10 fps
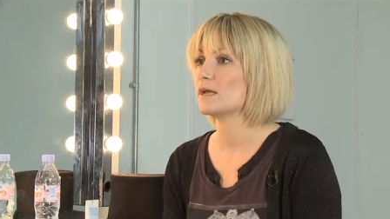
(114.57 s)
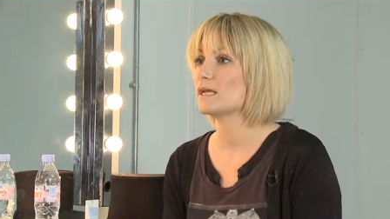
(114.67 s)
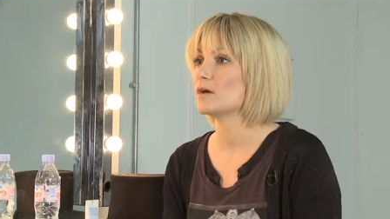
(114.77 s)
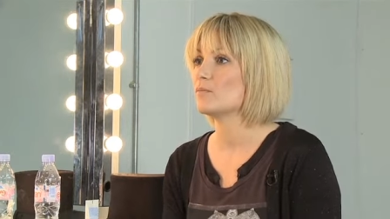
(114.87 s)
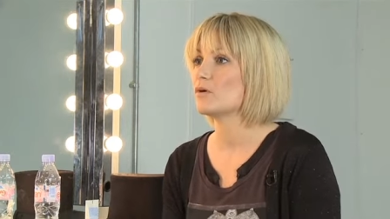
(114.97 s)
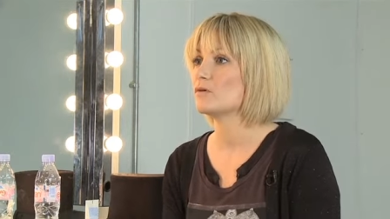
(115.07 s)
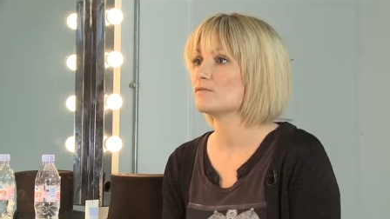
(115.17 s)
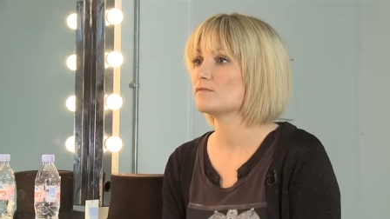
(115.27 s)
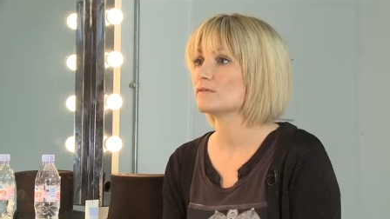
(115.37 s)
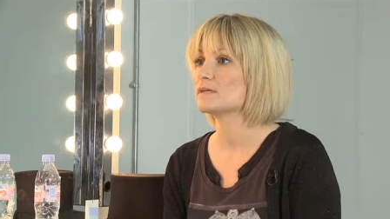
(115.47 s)
makeup off.
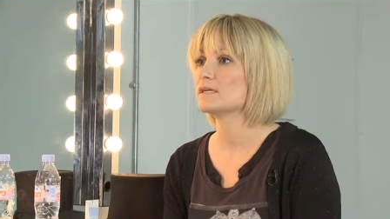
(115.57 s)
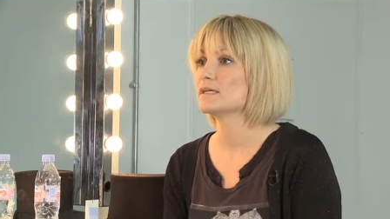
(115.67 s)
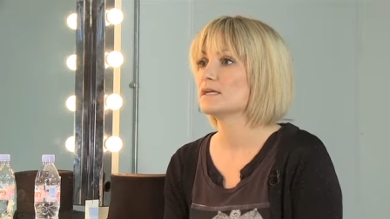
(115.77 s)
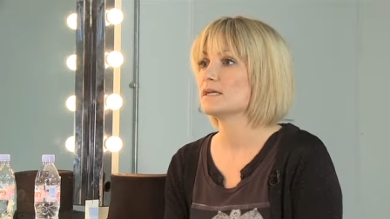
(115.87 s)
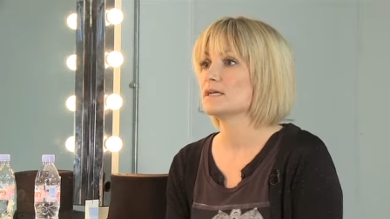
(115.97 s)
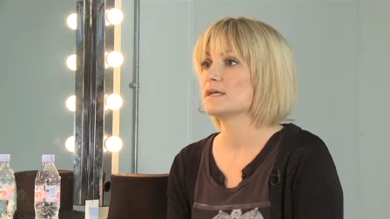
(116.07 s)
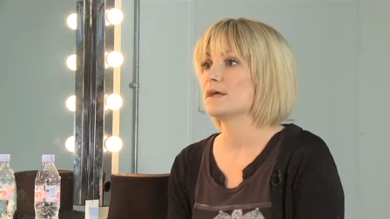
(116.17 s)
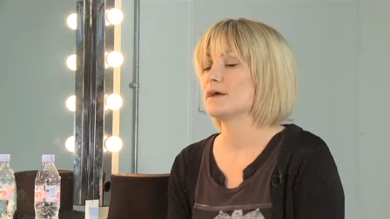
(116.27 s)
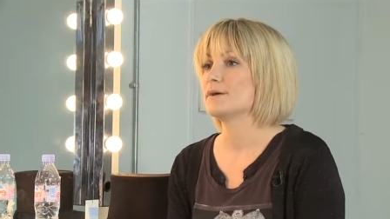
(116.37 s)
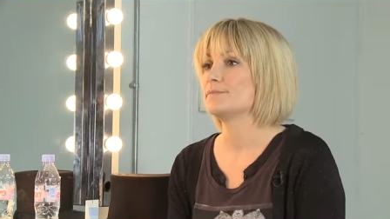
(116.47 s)

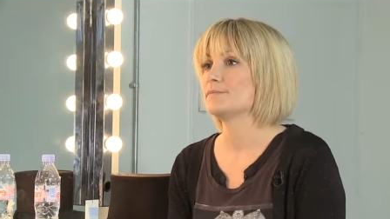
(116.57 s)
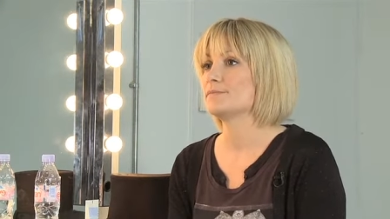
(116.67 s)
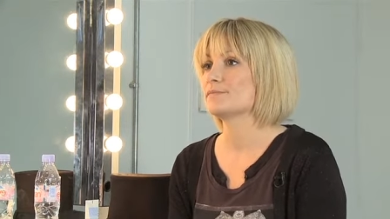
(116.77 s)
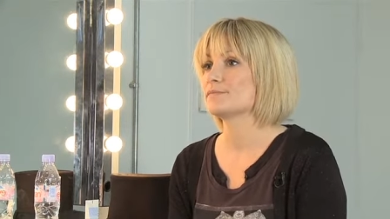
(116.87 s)
Um,